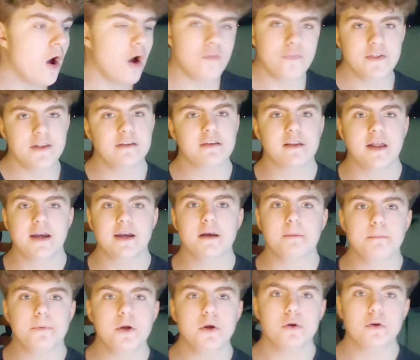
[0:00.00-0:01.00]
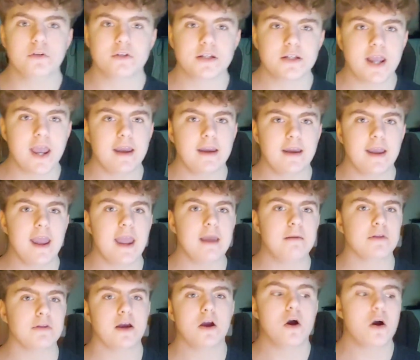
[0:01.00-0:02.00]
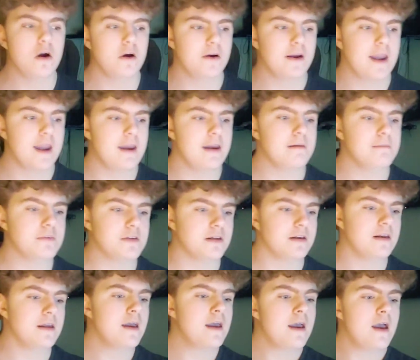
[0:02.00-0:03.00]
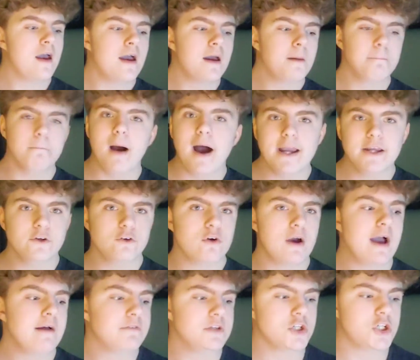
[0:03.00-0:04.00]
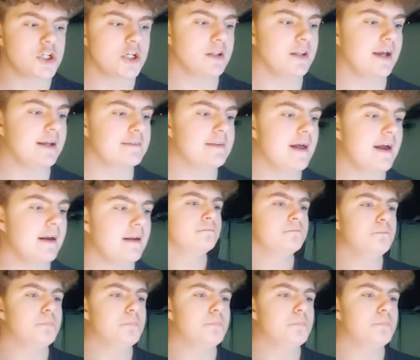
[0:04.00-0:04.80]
these like computer games like horror games and Minecraft and shit like that.